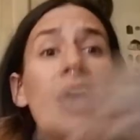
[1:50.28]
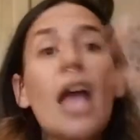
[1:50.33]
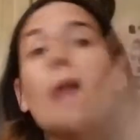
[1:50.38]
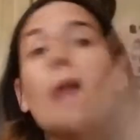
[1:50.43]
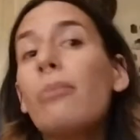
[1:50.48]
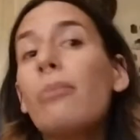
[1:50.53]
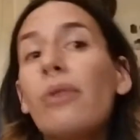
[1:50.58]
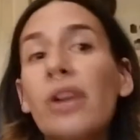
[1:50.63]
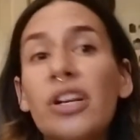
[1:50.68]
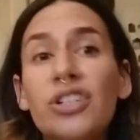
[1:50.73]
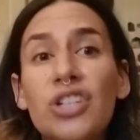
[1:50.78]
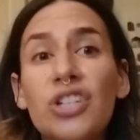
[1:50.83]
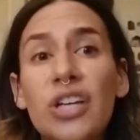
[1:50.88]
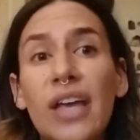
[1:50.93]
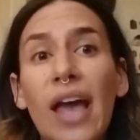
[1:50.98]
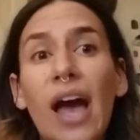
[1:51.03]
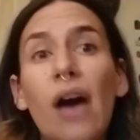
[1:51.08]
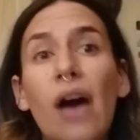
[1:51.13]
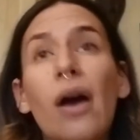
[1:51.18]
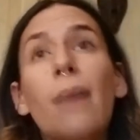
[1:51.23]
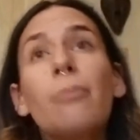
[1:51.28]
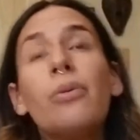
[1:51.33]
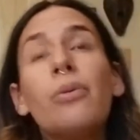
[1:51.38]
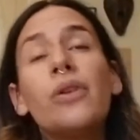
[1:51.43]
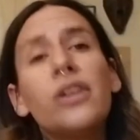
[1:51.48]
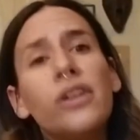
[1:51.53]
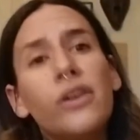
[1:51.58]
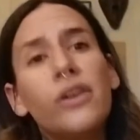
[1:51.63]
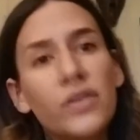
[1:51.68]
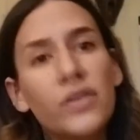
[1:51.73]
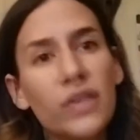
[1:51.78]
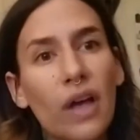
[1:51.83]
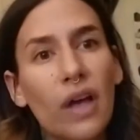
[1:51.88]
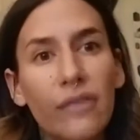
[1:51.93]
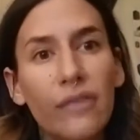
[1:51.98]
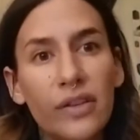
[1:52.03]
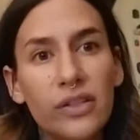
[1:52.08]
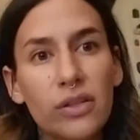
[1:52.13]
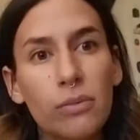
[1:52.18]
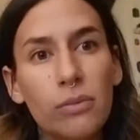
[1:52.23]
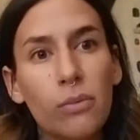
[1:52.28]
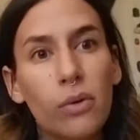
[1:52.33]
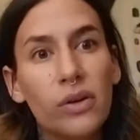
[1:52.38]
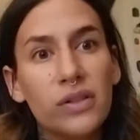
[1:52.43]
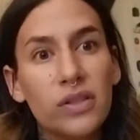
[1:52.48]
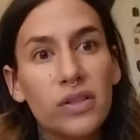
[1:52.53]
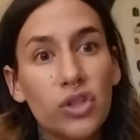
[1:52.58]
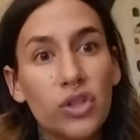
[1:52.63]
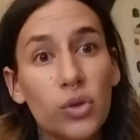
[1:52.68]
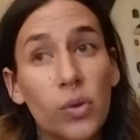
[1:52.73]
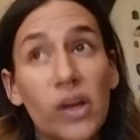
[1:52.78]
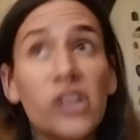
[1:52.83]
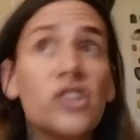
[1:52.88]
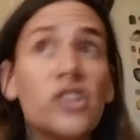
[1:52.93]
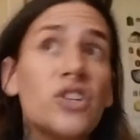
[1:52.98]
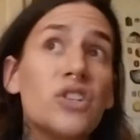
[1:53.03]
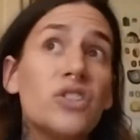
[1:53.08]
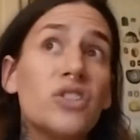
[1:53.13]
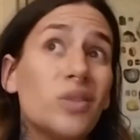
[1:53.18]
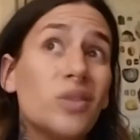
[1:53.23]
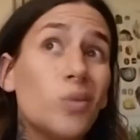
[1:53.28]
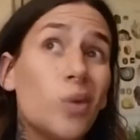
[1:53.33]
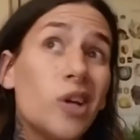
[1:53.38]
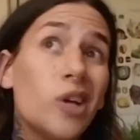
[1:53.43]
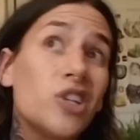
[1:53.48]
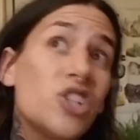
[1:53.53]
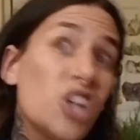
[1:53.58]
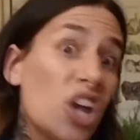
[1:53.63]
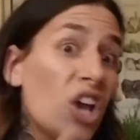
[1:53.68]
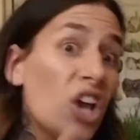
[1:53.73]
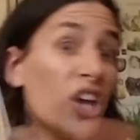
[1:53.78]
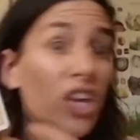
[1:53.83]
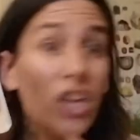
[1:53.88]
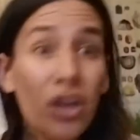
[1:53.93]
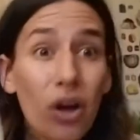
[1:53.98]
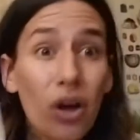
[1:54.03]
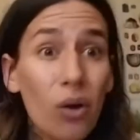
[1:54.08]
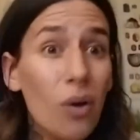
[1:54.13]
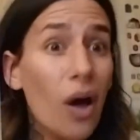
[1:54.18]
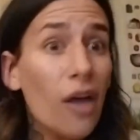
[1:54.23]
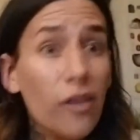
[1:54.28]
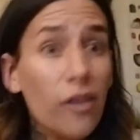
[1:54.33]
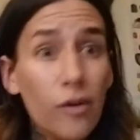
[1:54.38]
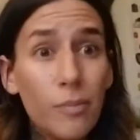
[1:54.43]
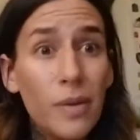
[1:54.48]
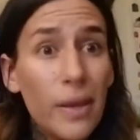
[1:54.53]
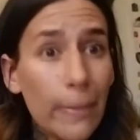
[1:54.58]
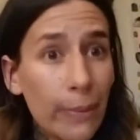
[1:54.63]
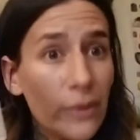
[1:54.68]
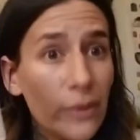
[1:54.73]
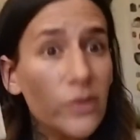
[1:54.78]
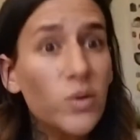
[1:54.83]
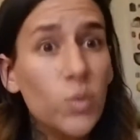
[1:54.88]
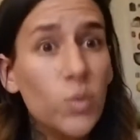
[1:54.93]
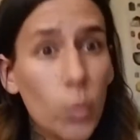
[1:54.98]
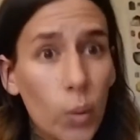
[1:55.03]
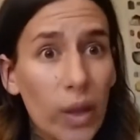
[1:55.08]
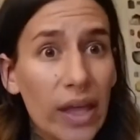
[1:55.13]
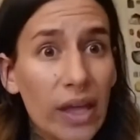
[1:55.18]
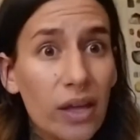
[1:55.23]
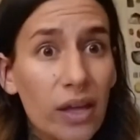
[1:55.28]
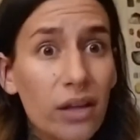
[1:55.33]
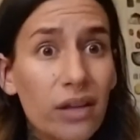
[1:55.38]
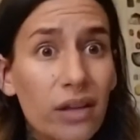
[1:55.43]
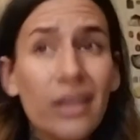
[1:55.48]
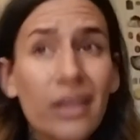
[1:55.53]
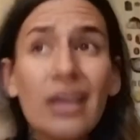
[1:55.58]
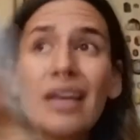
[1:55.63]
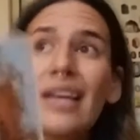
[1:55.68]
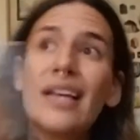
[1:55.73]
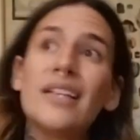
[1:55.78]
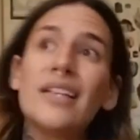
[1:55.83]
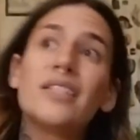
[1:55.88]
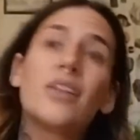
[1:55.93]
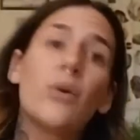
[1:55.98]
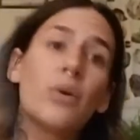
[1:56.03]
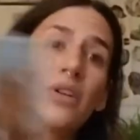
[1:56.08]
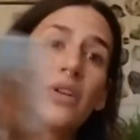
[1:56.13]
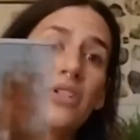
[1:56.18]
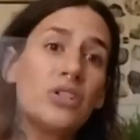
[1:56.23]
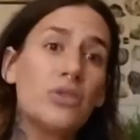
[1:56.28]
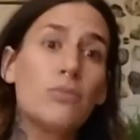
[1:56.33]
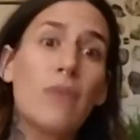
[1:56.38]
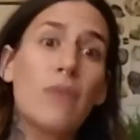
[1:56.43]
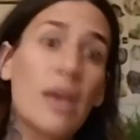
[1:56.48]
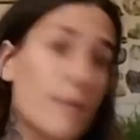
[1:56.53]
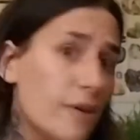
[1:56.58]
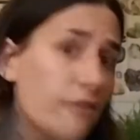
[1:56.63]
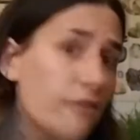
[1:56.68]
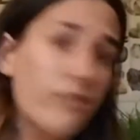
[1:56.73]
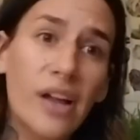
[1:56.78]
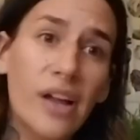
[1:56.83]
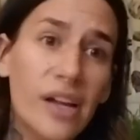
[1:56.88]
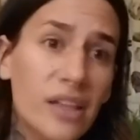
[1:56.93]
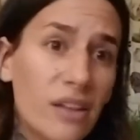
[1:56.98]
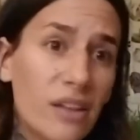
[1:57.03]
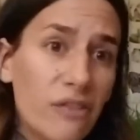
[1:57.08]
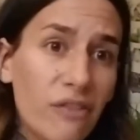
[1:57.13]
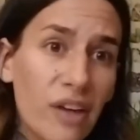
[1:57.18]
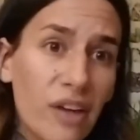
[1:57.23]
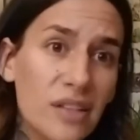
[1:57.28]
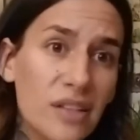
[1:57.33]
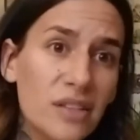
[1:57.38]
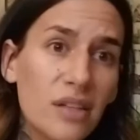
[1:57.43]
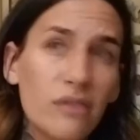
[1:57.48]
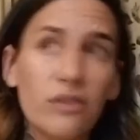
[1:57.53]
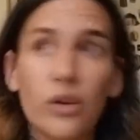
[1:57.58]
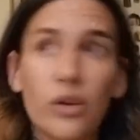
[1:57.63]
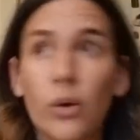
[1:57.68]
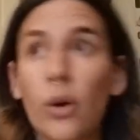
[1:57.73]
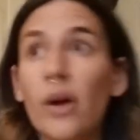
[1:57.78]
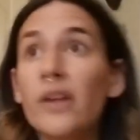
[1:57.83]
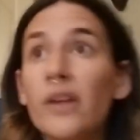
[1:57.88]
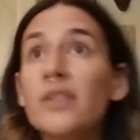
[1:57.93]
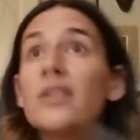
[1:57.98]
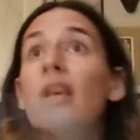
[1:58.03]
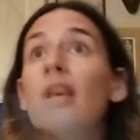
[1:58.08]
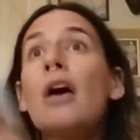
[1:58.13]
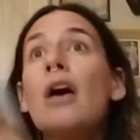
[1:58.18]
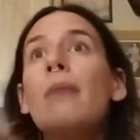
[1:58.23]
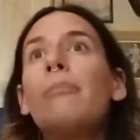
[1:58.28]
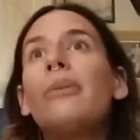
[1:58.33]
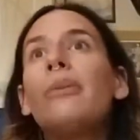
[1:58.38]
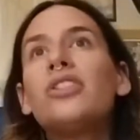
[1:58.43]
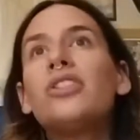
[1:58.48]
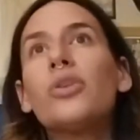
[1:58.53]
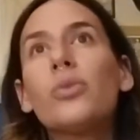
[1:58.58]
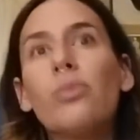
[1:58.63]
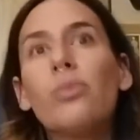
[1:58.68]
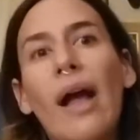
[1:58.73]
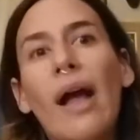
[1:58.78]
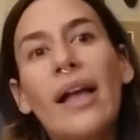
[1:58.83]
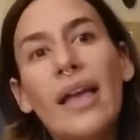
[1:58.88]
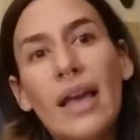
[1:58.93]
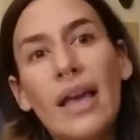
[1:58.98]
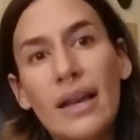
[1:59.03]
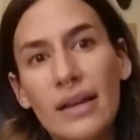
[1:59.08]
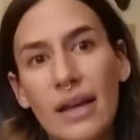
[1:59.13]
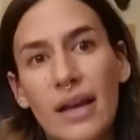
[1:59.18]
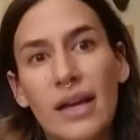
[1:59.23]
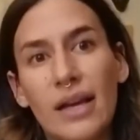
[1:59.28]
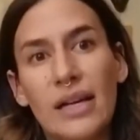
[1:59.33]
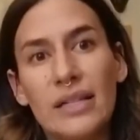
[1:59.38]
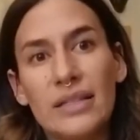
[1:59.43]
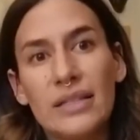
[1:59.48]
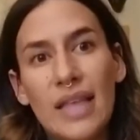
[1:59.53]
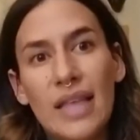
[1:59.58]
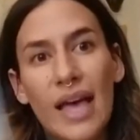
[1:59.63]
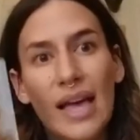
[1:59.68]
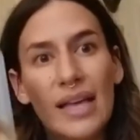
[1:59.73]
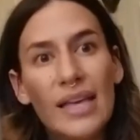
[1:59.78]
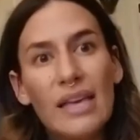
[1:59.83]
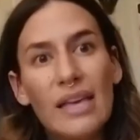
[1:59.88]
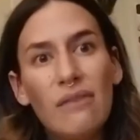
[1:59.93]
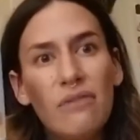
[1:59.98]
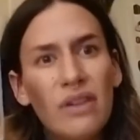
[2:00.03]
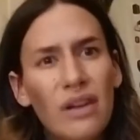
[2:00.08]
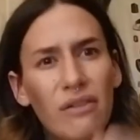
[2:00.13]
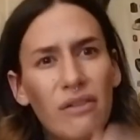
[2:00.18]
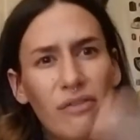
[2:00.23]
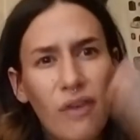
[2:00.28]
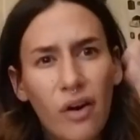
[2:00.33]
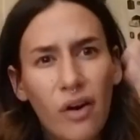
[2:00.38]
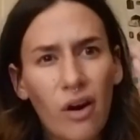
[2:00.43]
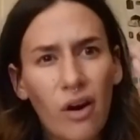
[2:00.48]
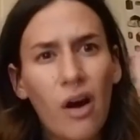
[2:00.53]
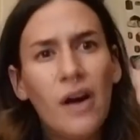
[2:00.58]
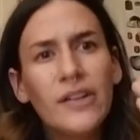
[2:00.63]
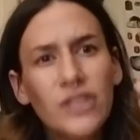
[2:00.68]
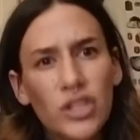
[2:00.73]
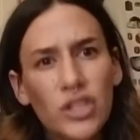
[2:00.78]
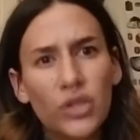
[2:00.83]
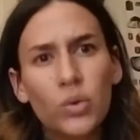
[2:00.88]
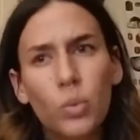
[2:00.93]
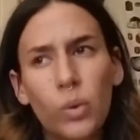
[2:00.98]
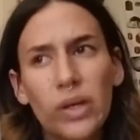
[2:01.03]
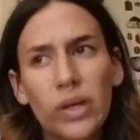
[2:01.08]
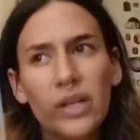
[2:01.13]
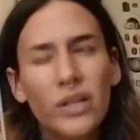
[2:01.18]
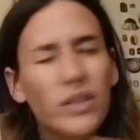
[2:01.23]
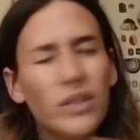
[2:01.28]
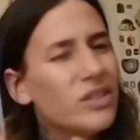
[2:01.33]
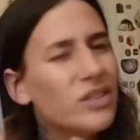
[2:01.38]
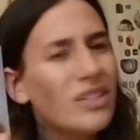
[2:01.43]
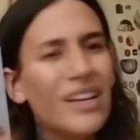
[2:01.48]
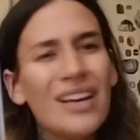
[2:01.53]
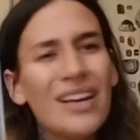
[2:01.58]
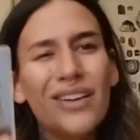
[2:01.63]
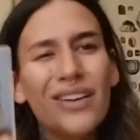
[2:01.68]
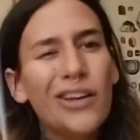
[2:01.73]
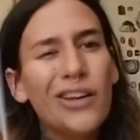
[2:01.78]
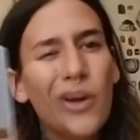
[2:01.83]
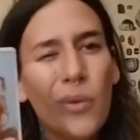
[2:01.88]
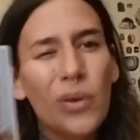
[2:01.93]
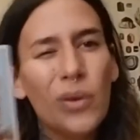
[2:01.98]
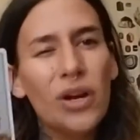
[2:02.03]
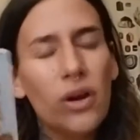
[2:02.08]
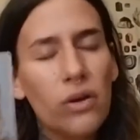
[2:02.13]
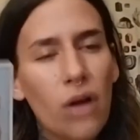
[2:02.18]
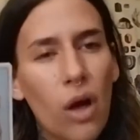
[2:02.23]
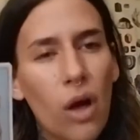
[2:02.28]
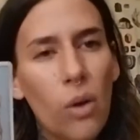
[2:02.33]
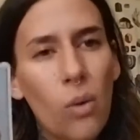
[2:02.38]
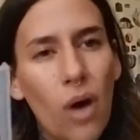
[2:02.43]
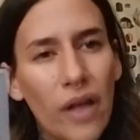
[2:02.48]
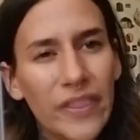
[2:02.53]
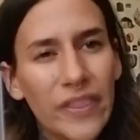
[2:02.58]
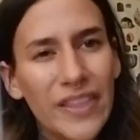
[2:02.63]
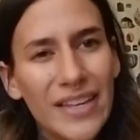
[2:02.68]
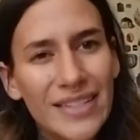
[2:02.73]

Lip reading: and branching out and putting yourself into more situations in which, you know, other people's will is going to maybe fly in the face of yours. But to recognize that even if our conscious wills, you know, we don't all want the